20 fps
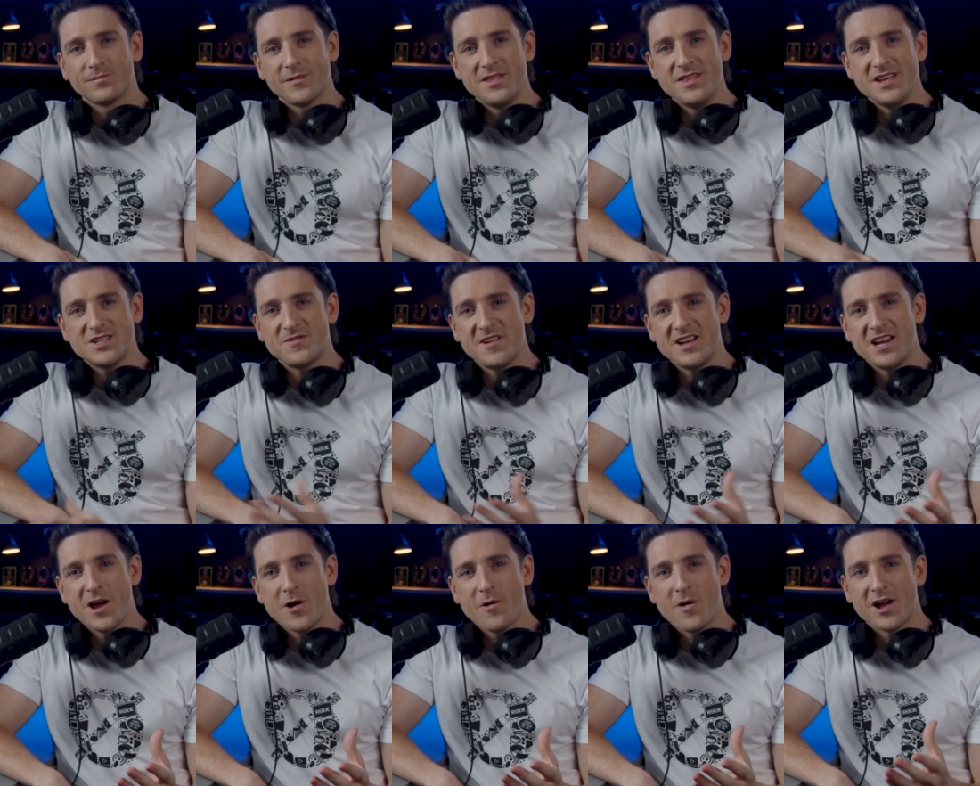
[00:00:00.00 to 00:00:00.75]
In this
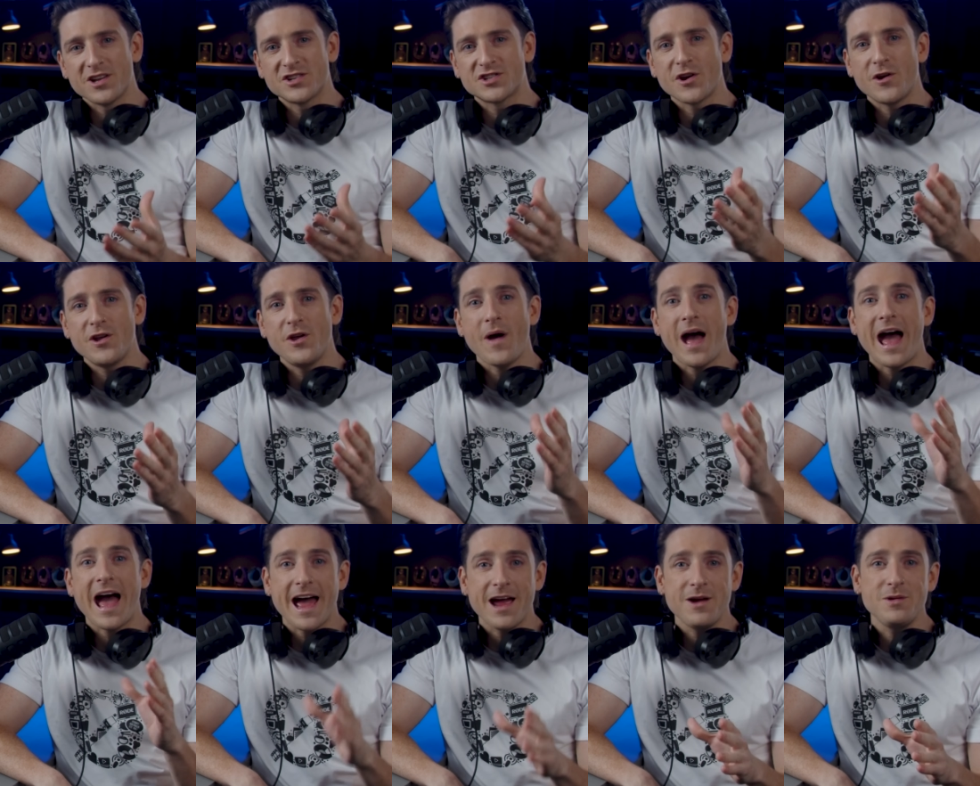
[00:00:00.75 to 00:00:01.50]
video, I'll show you
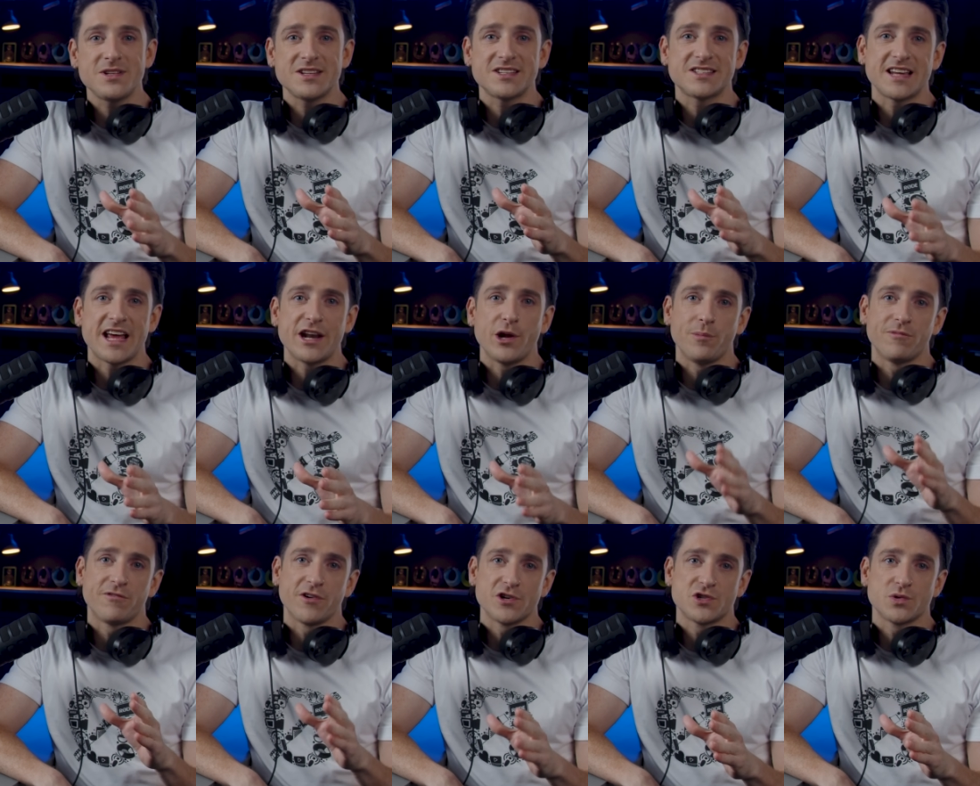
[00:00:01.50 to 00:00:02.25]
how to set
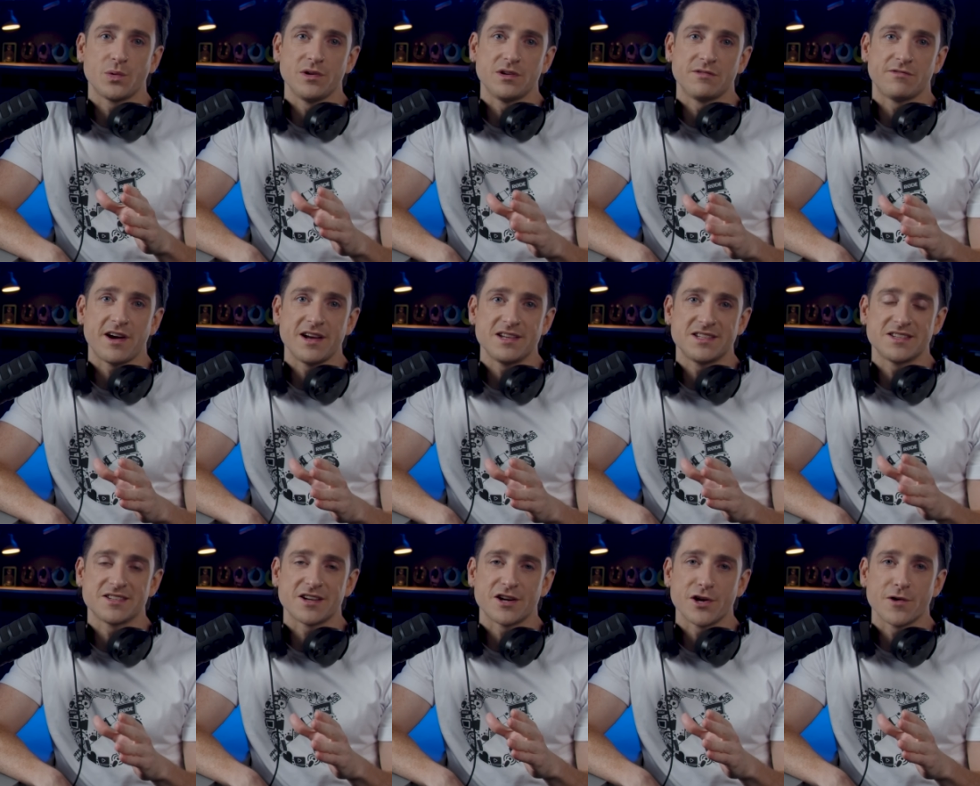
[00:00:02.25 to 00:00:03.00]
up virtual
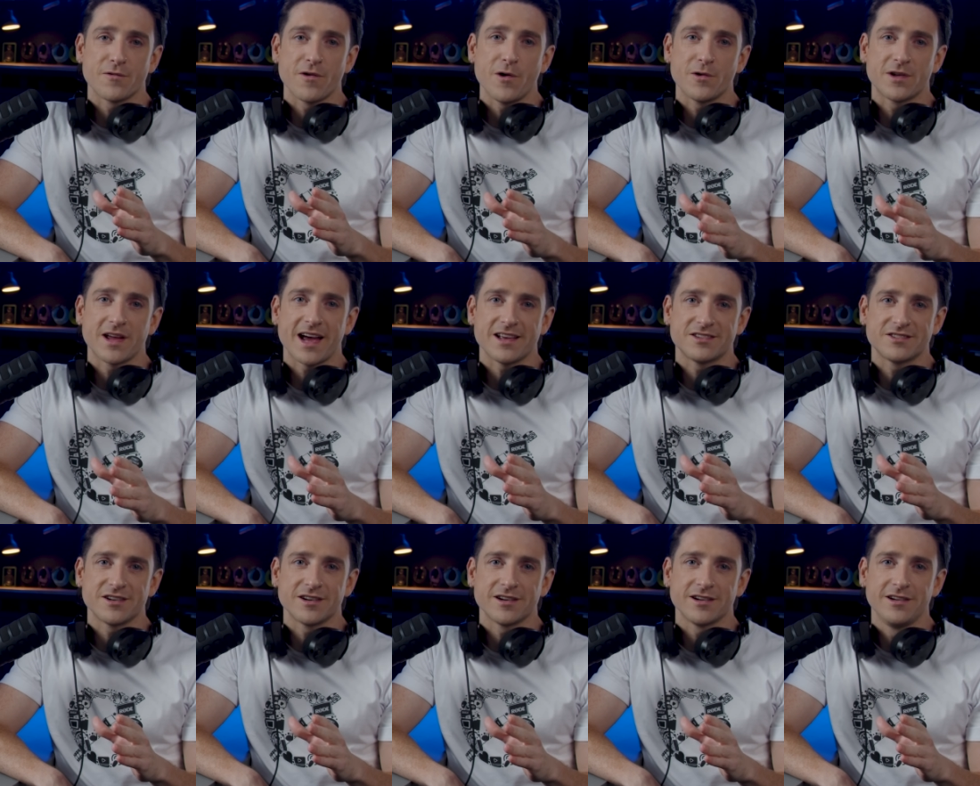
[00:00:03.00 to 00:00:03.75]
devices on your
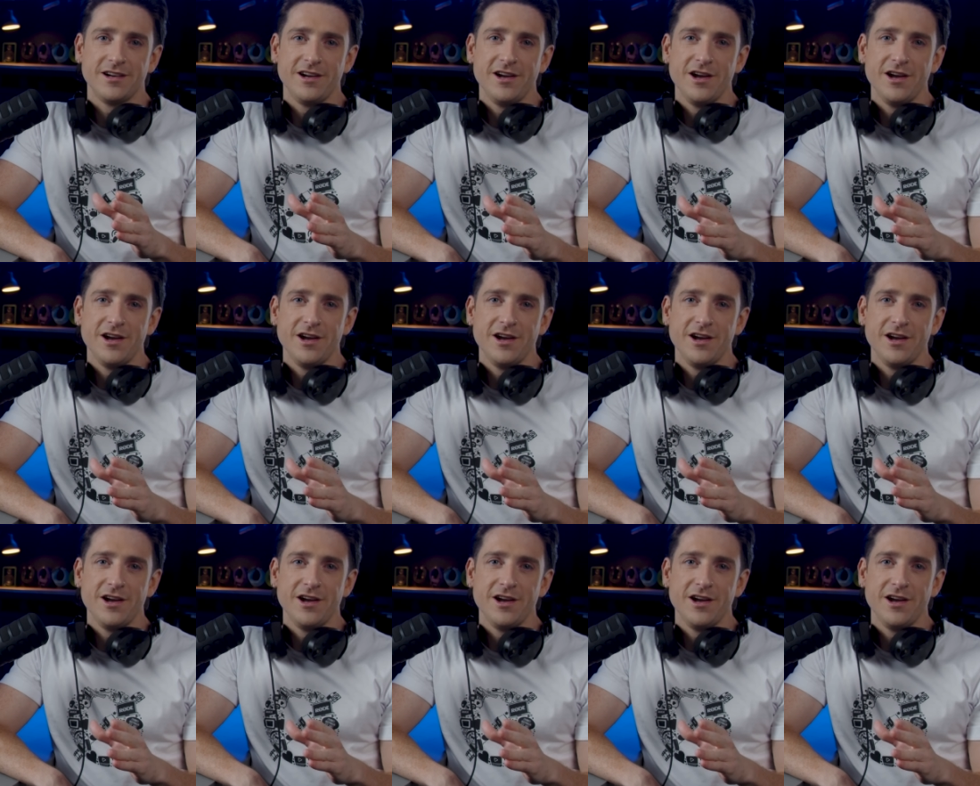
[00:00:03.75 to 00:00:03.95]
Rodecaster.